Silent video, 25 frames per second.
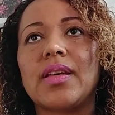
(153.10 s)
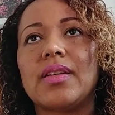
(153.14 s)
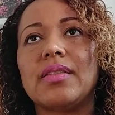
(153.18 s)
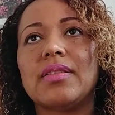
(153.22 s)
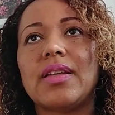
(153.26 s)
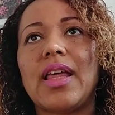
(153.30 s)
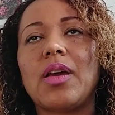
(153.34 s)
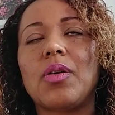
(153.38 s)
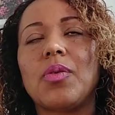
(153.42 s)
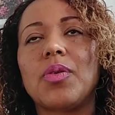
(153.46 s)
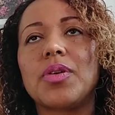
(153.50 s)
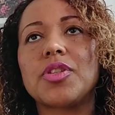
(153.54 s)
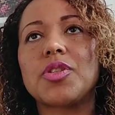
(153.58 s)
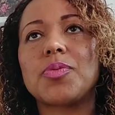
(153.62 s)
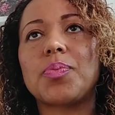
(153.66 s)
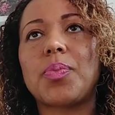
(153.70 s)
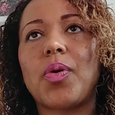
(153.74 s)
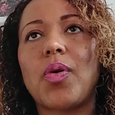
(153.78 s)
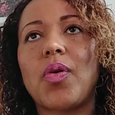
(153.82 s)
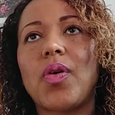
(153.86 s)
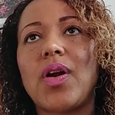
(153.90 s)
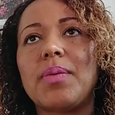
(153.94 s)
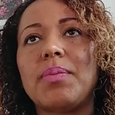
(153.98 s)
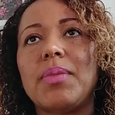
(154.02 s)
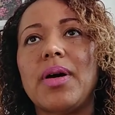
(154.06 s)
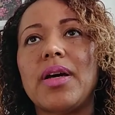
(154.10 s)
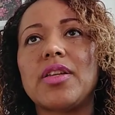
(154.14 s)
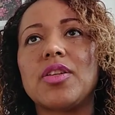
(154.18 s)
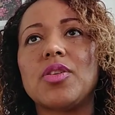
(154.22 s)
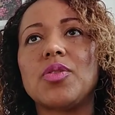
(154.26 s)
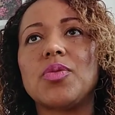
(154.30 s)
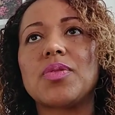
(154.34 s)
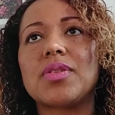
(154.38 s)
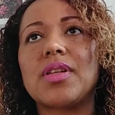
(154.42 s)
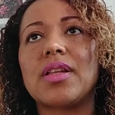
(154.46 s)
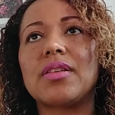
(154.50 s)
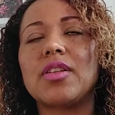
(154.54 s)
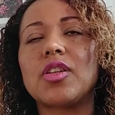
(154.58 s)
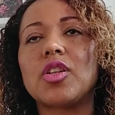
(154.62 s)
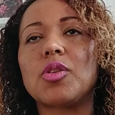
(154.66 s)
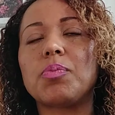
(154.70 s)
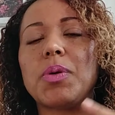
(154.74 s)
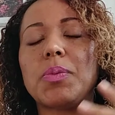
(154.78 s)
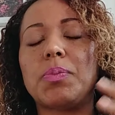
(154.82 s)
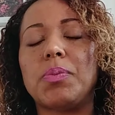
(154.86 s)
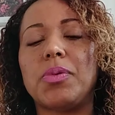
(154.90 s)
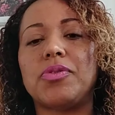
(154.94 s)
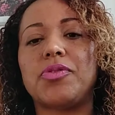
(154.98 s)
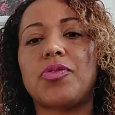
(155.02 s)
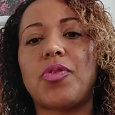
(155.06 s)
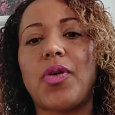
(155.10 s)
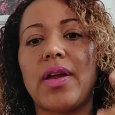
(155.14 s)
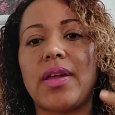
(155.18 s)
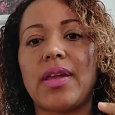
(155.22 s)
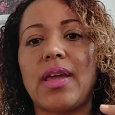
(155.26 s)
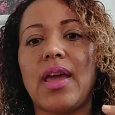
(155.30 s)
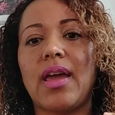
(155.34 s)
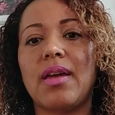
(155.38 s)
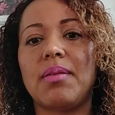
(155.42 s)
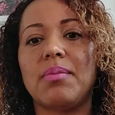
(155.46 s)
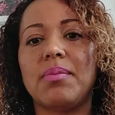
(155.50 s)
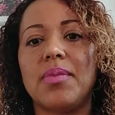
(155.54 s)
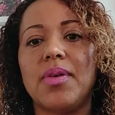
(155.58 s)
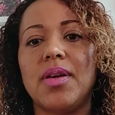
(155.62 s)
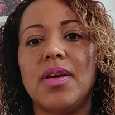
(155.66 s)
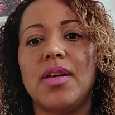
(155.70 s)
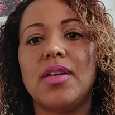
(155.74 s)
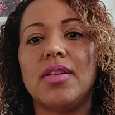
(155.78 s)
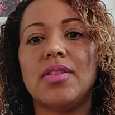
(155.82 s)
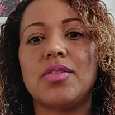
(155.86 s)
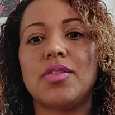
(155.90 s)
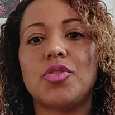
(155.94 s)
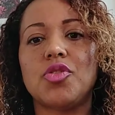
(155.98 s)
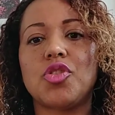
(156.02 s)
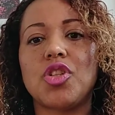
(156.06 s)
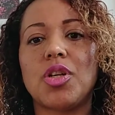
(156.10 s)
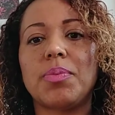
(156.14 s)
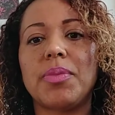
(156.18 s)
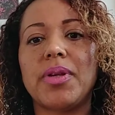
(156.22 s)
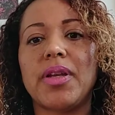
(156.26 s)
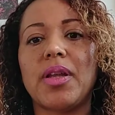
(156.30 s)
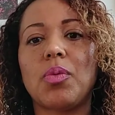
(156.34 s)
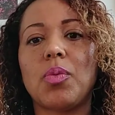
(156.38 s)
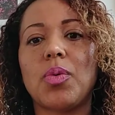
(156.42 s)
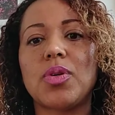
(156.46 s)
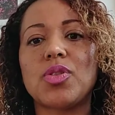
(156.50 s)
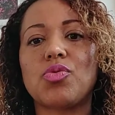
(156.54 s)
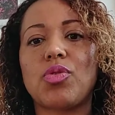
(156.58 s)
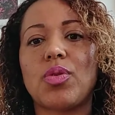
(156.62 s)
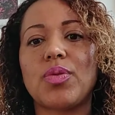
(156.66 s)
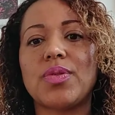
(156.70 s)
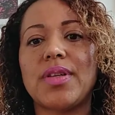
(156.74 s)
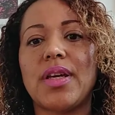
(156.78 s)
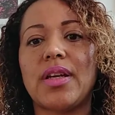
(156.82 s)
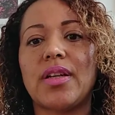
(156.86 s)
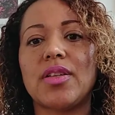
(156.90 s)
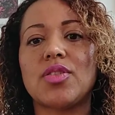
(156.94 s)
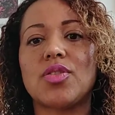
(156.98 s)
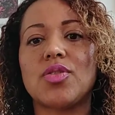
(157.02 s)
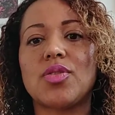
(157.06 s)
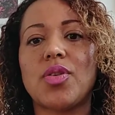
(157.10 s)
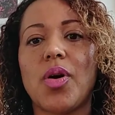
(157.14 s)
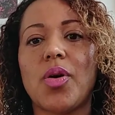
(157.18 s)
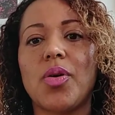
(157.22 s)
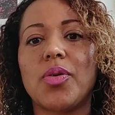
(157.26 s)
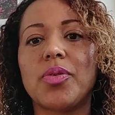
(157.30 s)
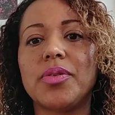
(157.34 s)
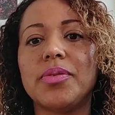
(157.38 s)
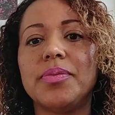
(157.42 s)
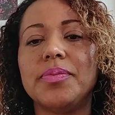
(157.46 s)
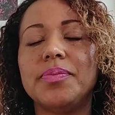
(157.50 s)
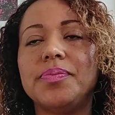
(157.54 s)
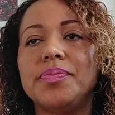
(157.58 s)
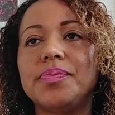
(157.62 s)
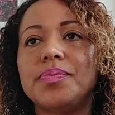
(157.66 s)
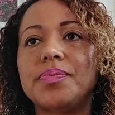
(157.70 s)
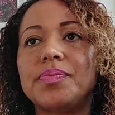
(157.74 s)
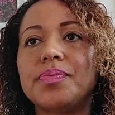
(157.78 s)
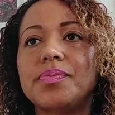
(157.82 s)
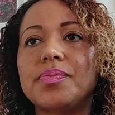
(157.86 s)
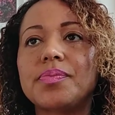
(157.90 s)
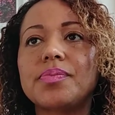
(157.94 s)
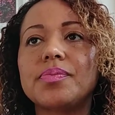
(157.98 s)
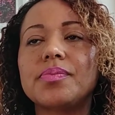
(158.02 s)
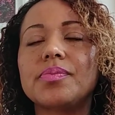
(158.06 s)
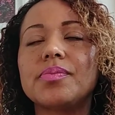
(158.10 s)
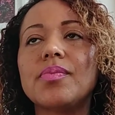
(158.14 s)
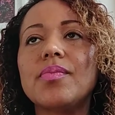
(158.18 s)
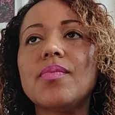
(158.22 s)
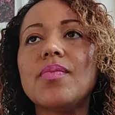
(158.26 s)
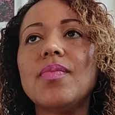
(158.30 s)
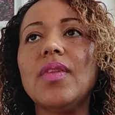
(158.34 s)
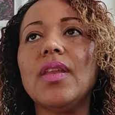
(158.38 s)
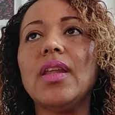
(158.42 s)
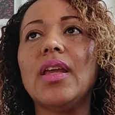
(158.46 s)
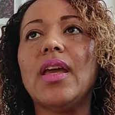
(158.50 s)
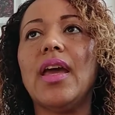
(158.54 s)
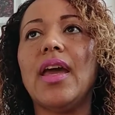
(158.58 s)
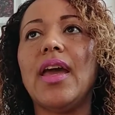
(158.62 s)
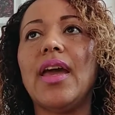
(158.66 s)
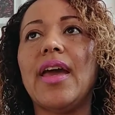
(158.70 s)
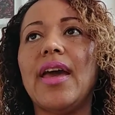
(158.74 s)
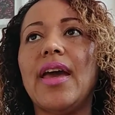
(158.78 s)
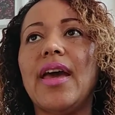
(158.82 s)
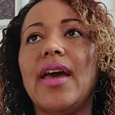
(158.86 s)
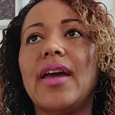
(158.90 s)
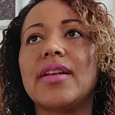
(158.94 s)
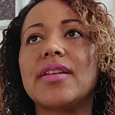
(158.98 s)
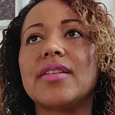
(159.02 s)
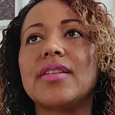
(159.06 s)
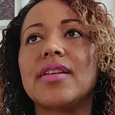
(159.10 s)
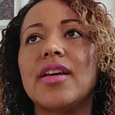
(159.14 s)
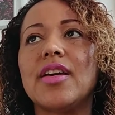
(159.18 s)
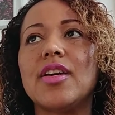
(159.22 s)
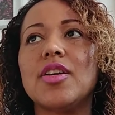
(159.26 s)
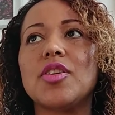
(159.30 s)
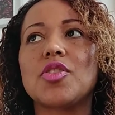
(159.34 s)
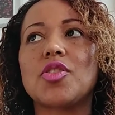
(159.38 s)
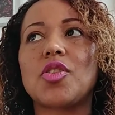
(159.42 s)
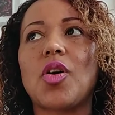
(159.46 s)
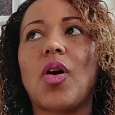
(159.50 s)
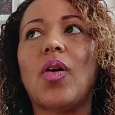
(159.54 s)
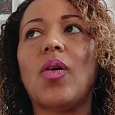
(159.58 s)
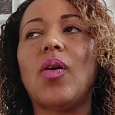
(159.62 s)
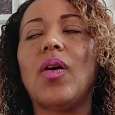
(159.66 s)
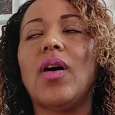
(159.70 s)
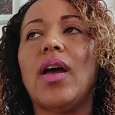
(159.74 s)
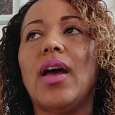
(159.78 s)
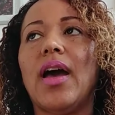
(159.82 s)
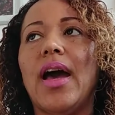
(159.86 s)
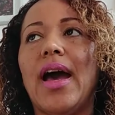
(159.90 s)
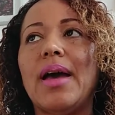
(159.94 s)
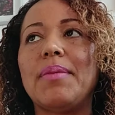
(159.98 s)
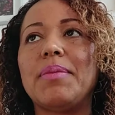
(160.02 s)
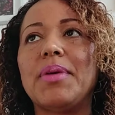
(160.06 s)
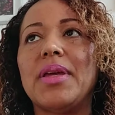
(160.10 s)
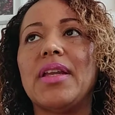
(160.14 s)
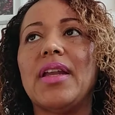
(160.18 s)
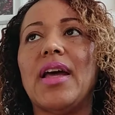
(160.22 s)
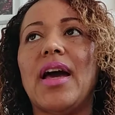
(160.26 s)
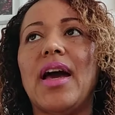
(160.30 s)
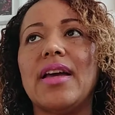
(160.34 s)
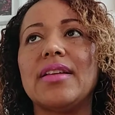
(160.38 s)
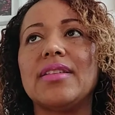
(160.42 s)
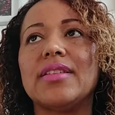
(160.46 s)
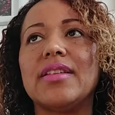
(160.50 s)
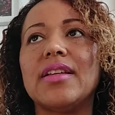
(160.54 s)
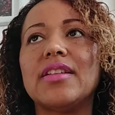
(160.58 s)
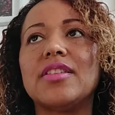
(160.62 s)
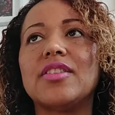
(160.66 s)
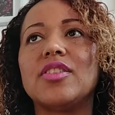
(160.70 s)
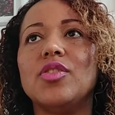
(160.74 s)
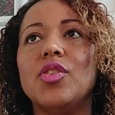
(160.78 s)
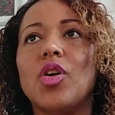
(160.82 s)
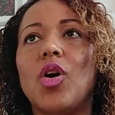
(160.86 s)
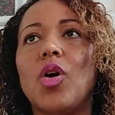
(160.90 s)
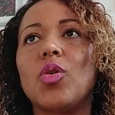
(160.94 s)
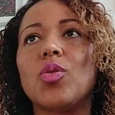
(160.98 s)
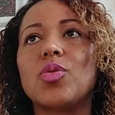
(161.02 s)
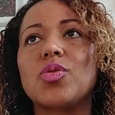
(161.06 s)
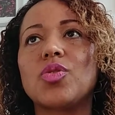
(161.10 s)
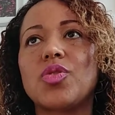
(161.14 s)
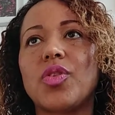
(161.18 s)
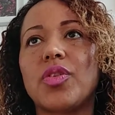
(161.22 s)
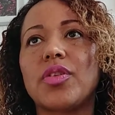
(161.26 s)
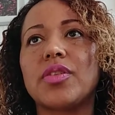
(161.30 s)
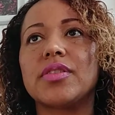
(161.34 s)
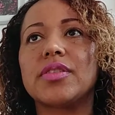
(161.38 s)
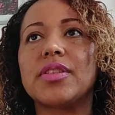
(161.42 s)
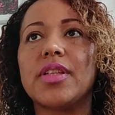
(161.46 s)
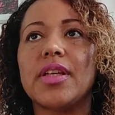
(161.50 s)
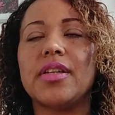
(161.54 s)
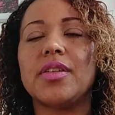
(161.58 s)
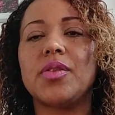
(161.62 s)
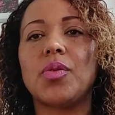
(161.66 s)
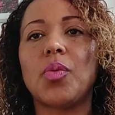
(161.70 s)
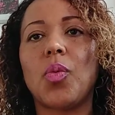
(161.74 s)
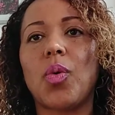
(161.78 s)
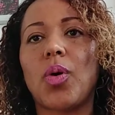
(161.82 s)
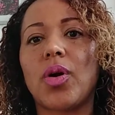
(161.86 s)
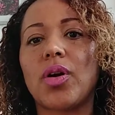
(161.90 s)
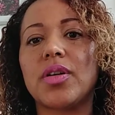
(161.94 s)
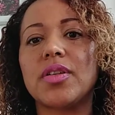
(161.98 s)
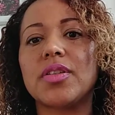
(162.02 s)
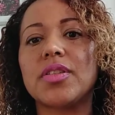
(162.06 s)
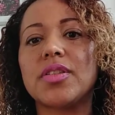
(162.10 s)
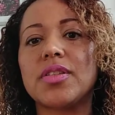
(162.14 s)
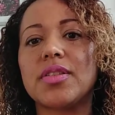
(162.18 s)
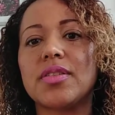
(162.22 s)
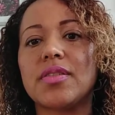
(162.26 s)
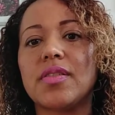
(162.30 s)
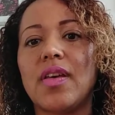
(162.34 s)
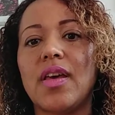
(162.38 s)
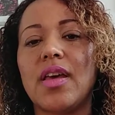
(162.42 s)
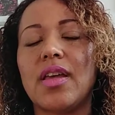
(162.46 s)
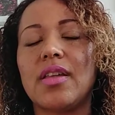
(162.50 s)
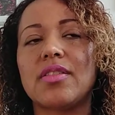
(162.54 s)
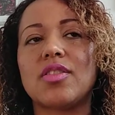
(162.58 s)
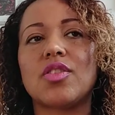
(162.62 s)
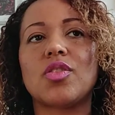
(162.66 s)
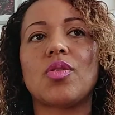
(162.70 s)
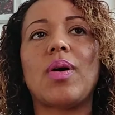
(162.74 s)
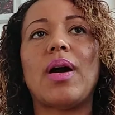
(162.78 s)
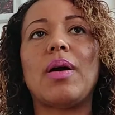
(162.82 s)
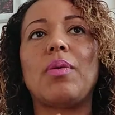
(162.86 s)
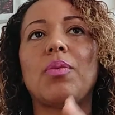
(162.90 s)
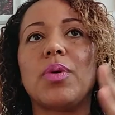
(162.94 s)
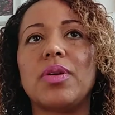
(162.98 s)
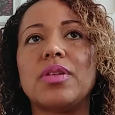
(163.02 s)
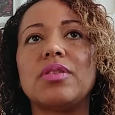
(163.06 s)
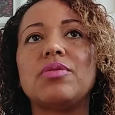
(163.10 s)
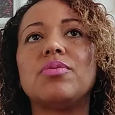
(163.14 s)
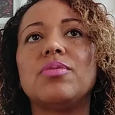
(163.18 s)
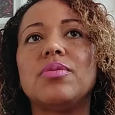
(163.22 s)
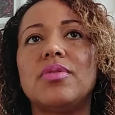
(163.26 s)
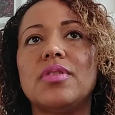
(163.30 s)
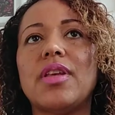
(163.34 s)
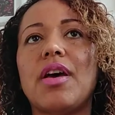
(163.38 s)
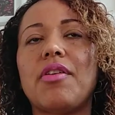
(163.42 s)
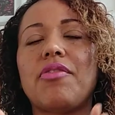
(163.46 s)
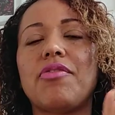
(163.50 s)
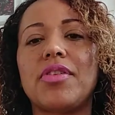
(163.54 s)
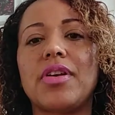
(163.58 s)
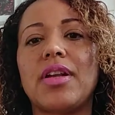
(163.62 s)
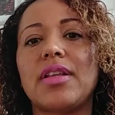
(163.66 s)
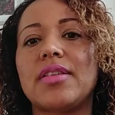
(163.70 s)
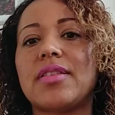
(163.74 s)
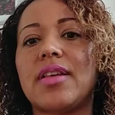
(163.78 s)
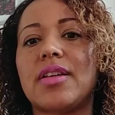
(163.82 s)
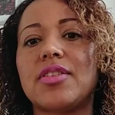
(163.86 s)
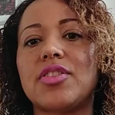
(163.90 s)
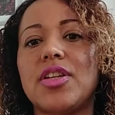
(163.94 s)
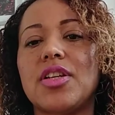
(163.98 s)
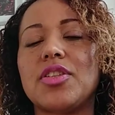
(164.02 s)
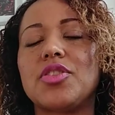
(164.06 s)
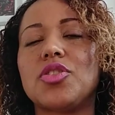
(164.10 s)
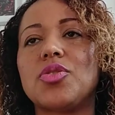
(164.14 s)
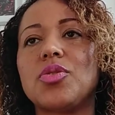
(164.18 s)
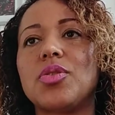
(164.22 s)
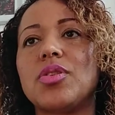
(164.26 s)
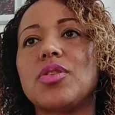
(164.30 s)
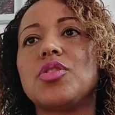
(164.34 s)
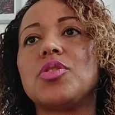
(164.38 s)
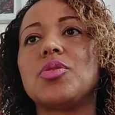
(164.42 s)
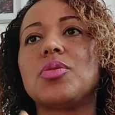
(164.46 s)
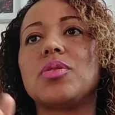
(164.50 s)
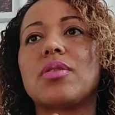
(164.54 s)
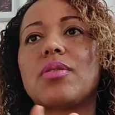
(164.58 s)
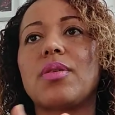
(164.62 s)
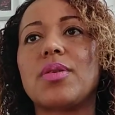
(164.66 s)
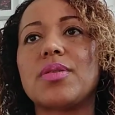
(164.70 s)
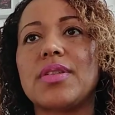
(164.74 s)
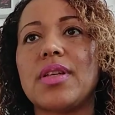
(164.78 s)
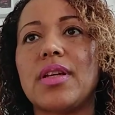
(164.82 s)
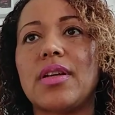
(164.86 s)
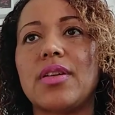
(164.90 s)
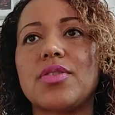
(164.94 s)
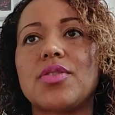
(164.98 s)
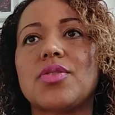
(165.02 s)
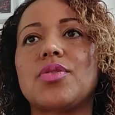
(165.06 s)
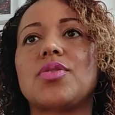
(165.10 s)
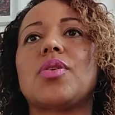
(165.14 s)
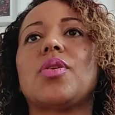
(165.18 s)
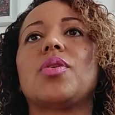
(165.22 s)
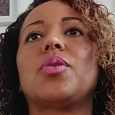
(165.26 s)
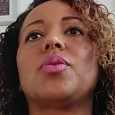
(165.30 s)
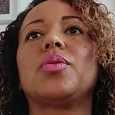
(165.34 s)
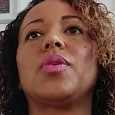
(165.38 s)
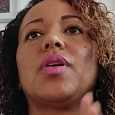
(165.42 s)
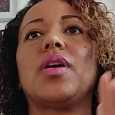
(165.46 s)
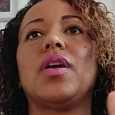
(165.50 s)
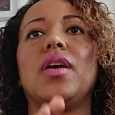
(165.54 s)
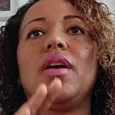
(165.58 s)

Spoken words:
language program I used a little bit before I came to Germany was Rosetta Stone. And so, I mean, I did know certain words, and so I would definitely suggest you to do a Rosetta Stone,